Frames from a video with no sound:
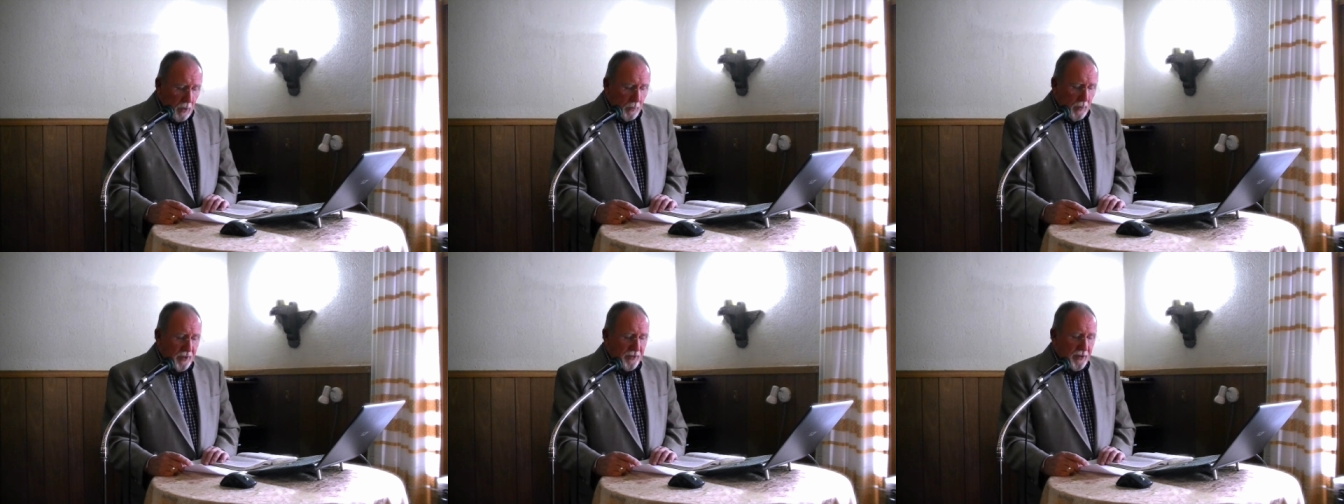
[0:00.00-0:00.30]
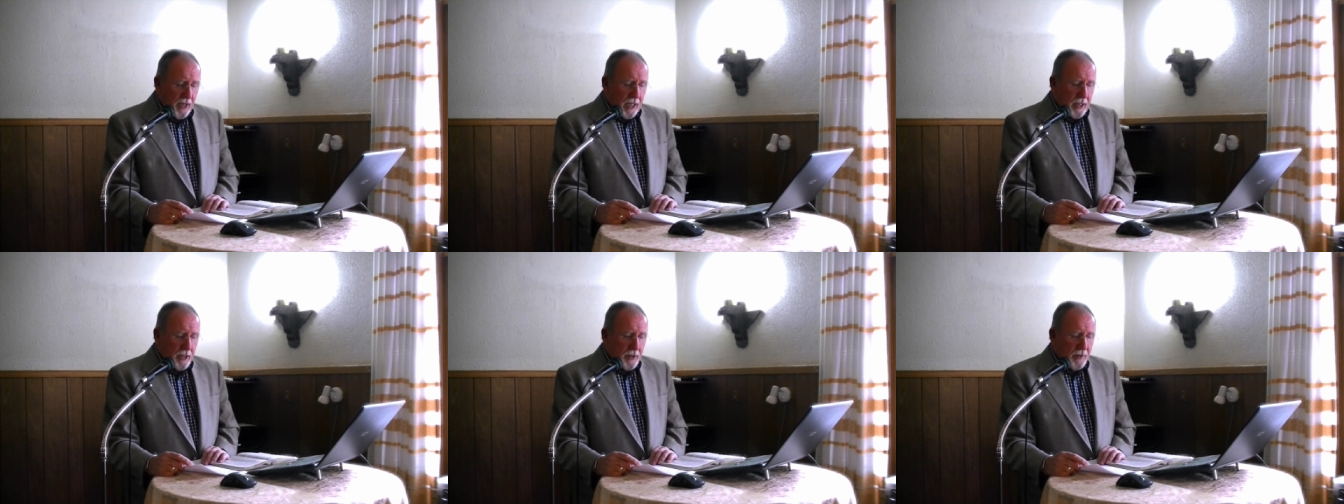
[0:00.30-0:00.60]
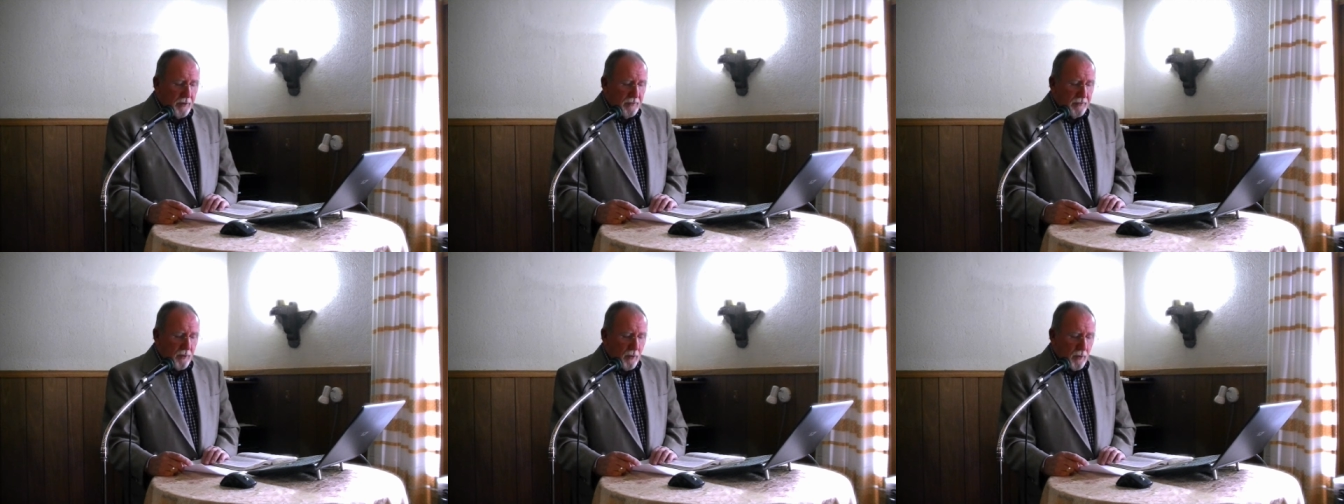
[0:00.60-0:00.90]
We thank
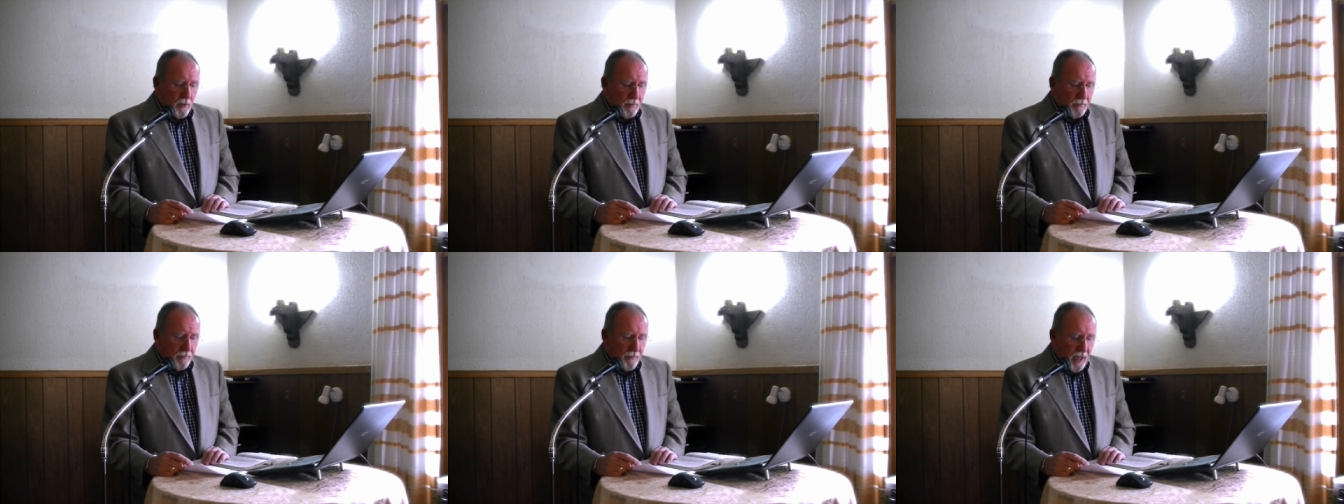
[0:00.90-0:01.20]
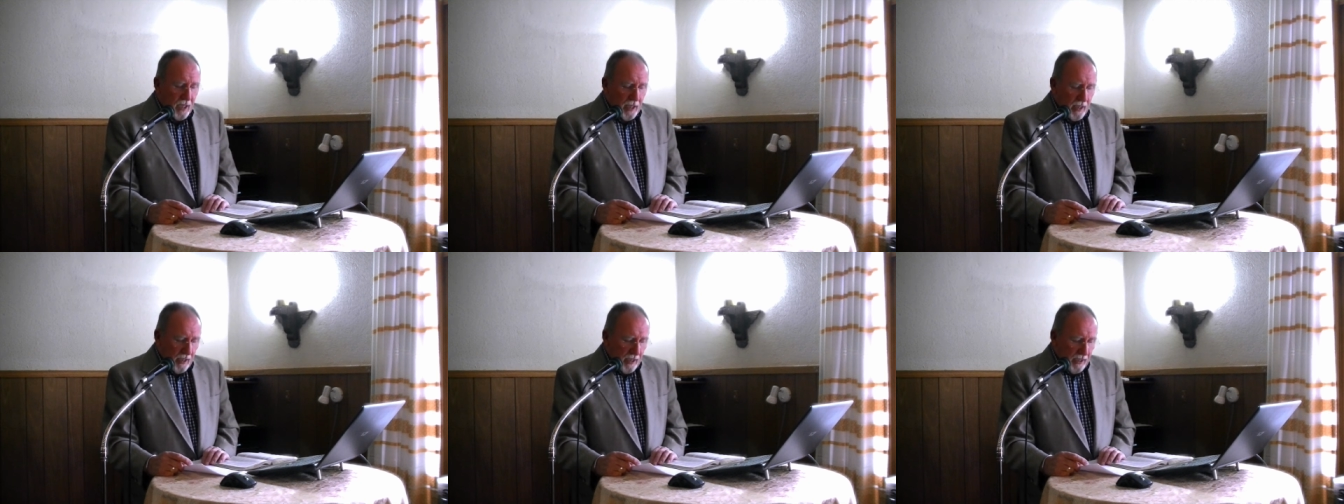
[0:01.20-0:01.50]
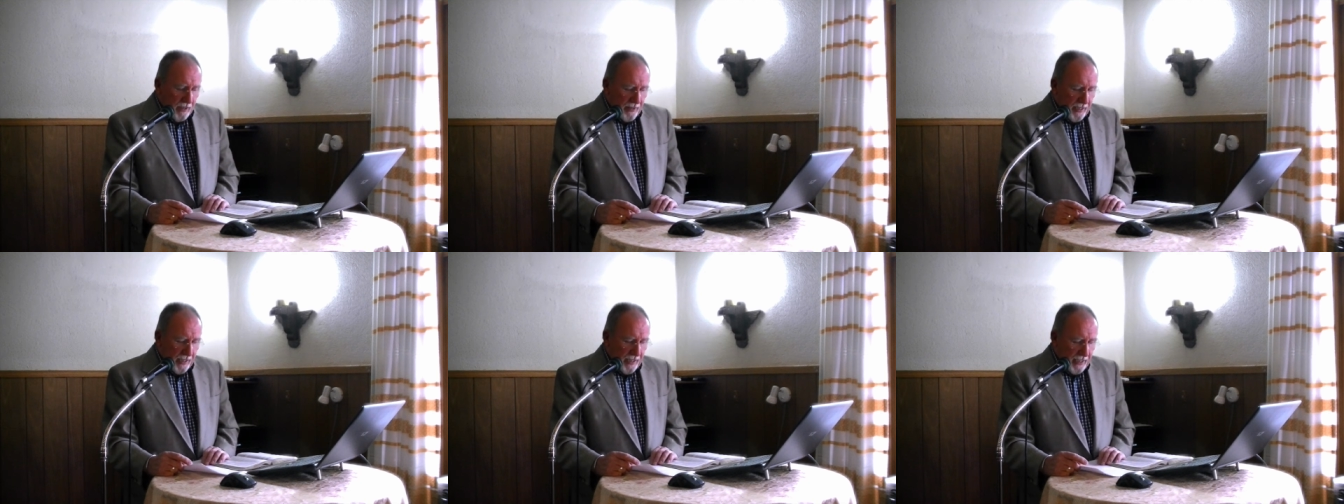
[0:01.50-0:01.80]
you for
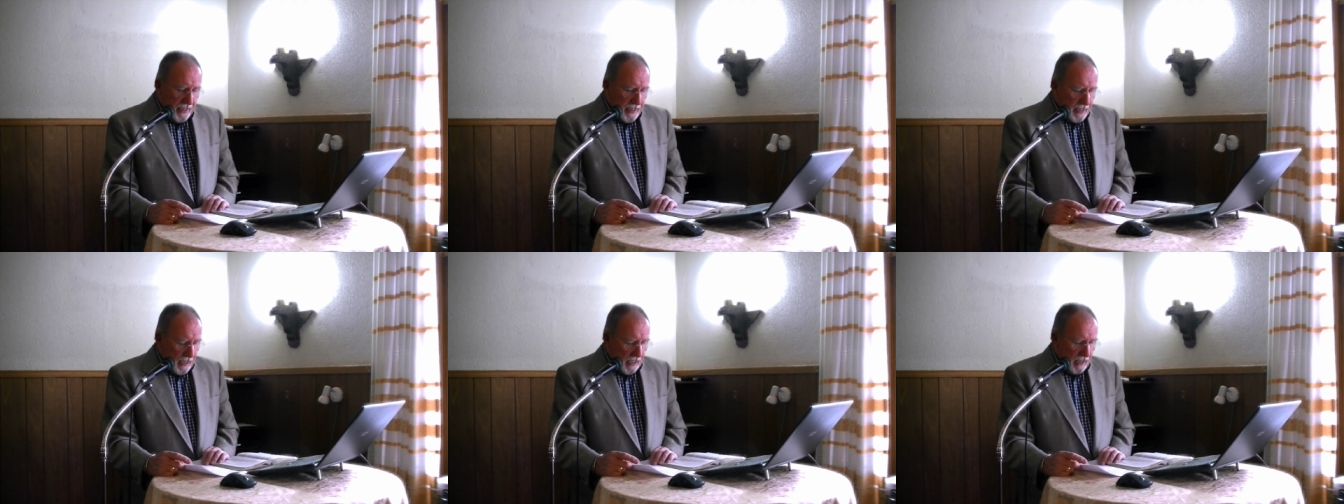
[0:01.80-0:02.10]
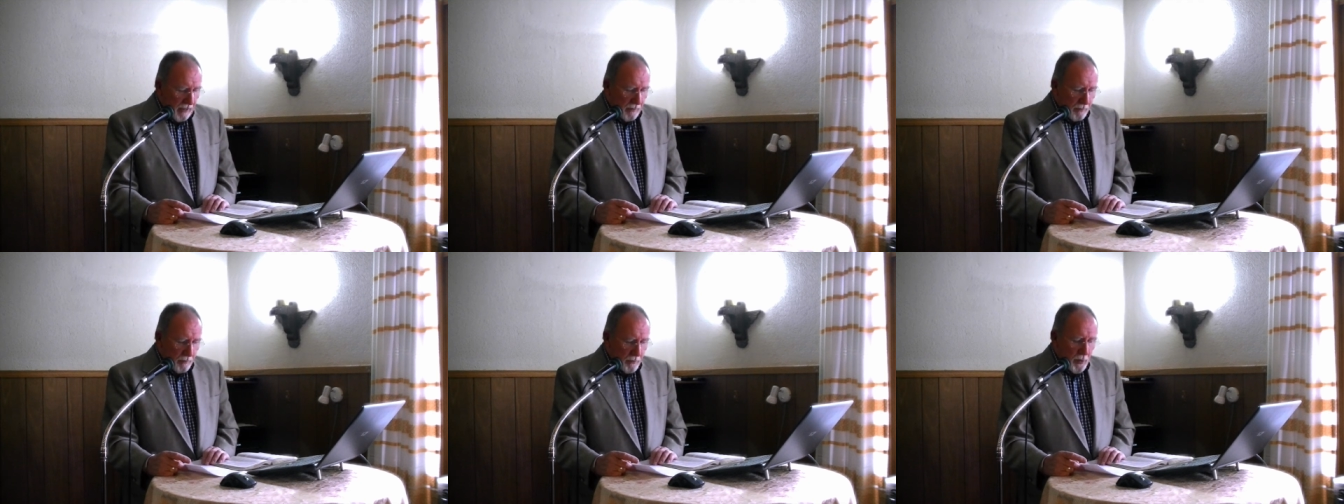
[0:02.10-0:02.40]
the uh,